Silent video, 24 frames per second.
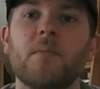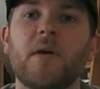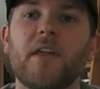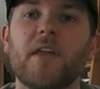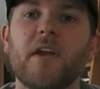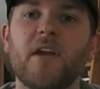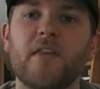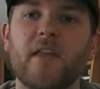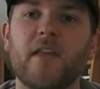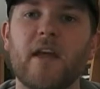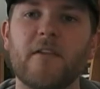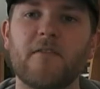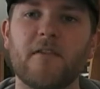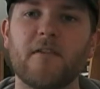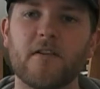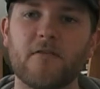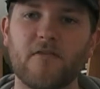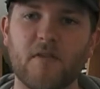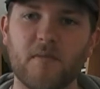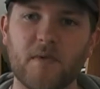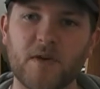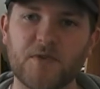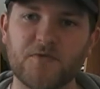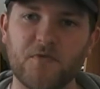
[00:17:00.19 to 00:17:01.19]
But other than that, thank you
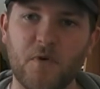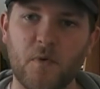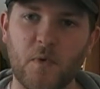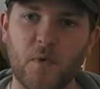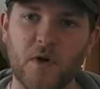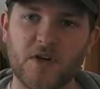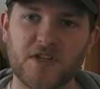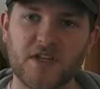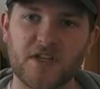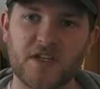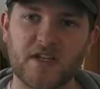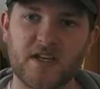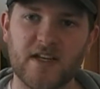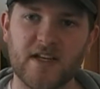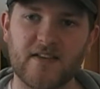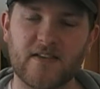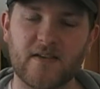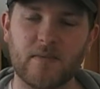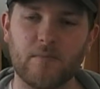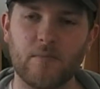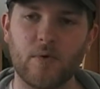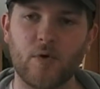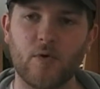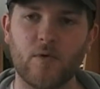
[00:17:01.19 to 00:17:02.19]
very much for watching
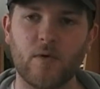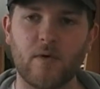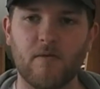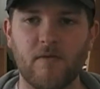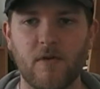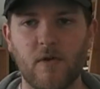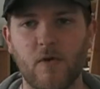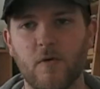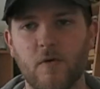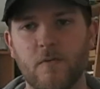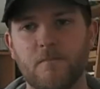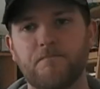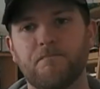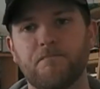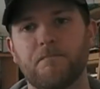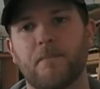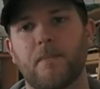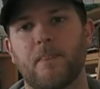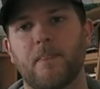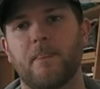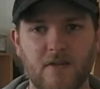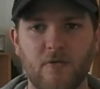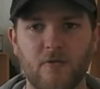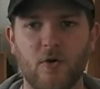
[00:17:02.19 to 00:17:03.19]
this book review.
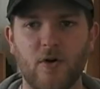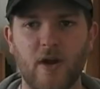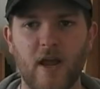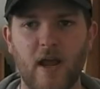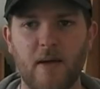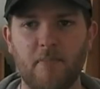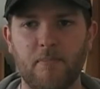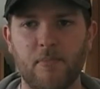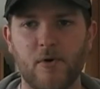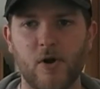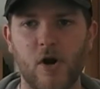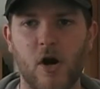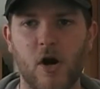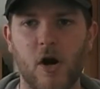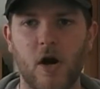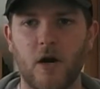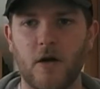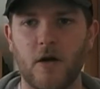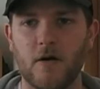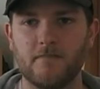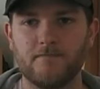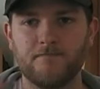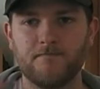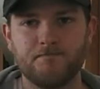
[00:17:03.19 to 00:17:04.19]
For the
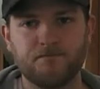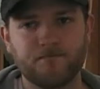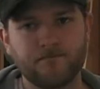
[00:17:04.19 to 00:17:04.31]
Emperor!